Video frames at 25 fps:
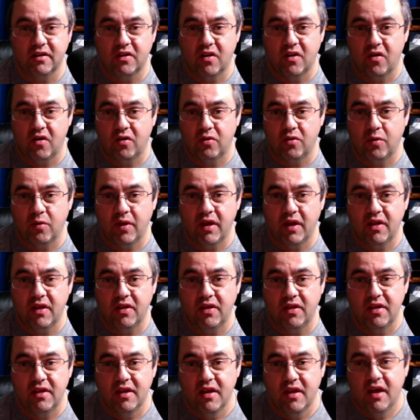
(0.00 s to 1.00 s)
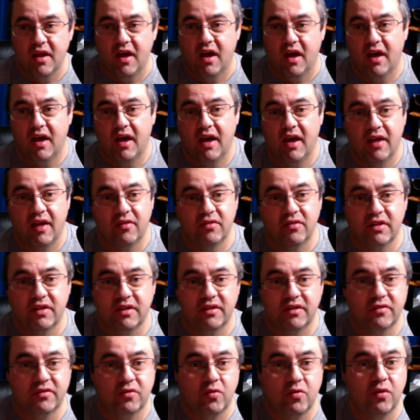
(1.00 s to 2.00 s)
along well.
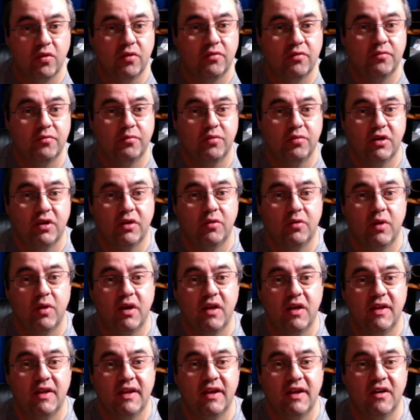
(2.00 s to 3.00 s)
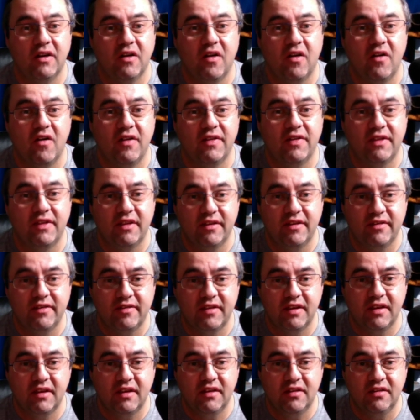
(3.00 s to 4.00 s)
Everything's going pretty well here on this
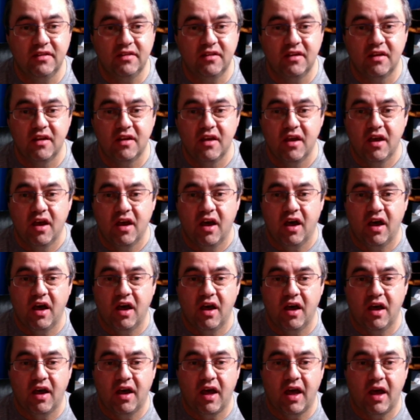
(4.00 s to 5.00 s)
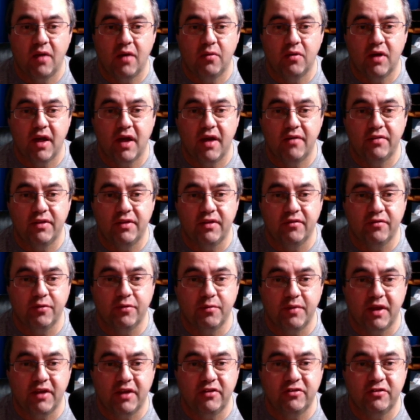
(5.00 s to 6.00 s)
end. I will have the
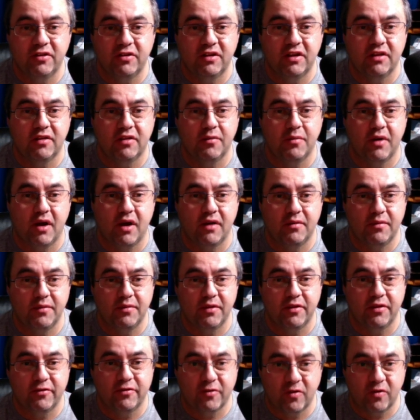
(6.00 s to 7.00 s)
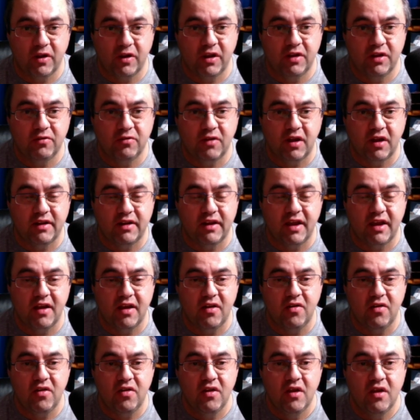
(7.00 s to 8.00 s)
information at the bottom of the screen right
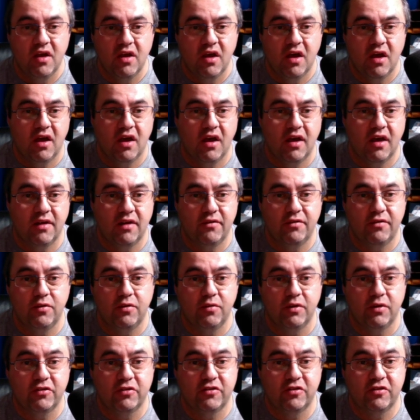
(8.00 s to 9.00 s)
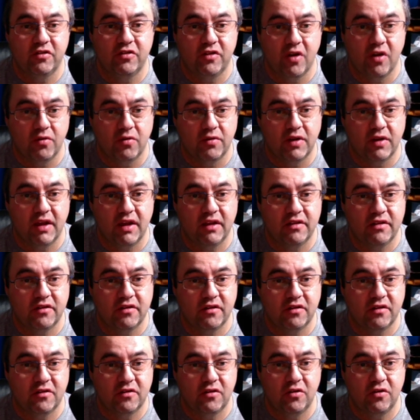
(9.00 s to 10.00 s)
now if you wish to donate
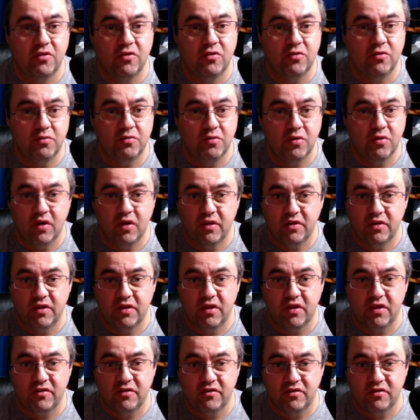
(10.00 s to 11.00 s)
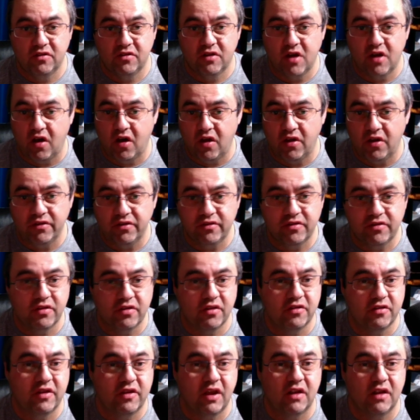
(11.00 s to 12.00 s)
to the cause, the
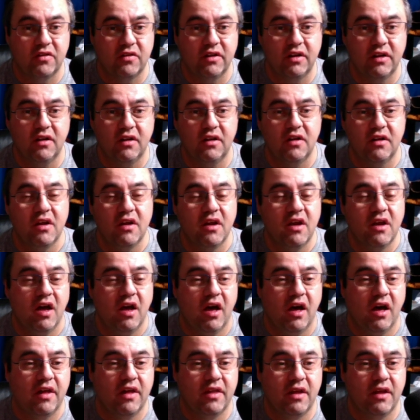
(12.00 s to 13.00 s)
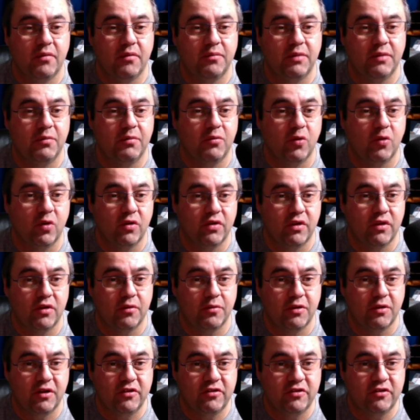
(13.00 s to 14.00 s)
channel here. That would be more than
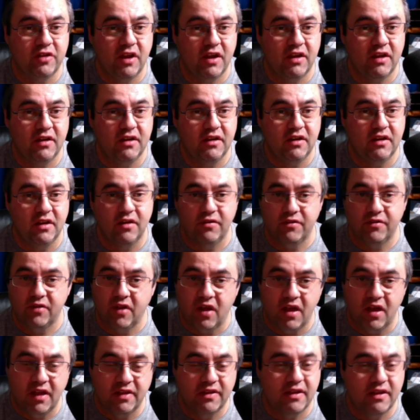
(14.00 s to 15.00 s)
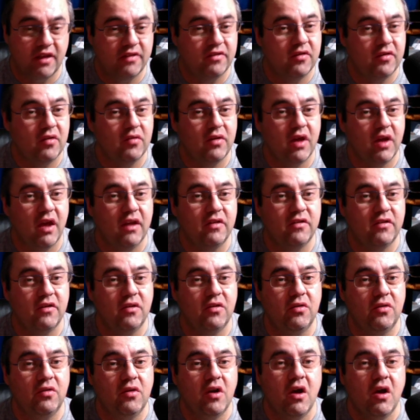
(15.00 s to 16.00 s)
appreciated. If not, that's okay
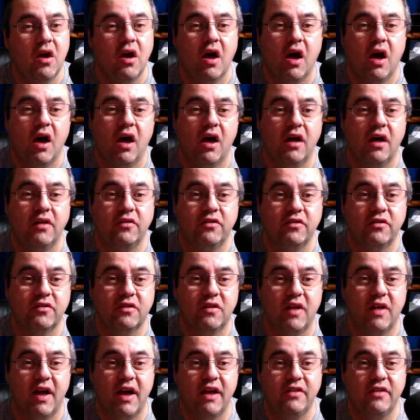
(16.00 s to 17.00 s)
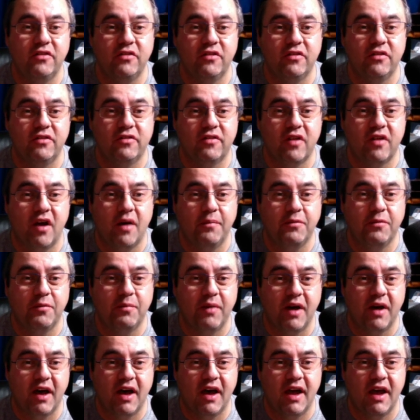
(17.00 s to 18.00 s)
too. Just glad you stopped
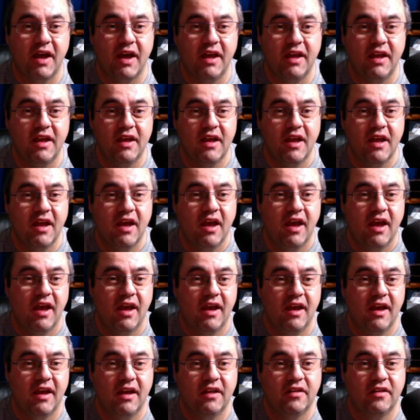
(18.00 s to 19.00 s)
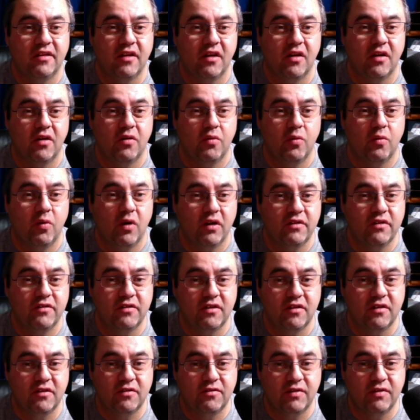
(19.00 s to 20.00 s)
by and watched
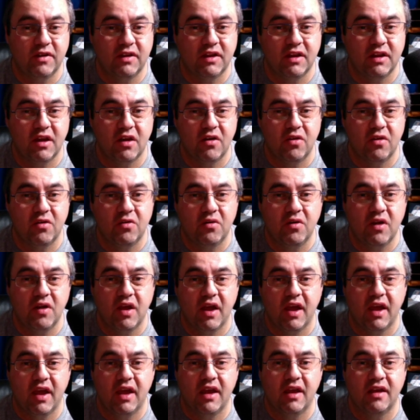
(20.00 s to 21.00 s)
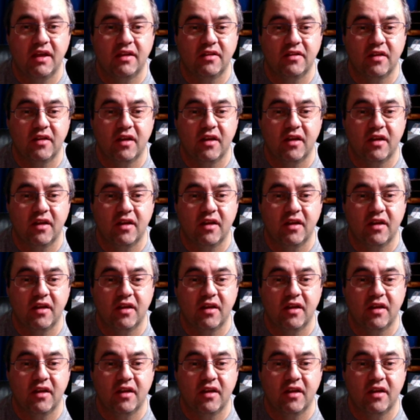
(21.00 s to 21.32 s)
this video, and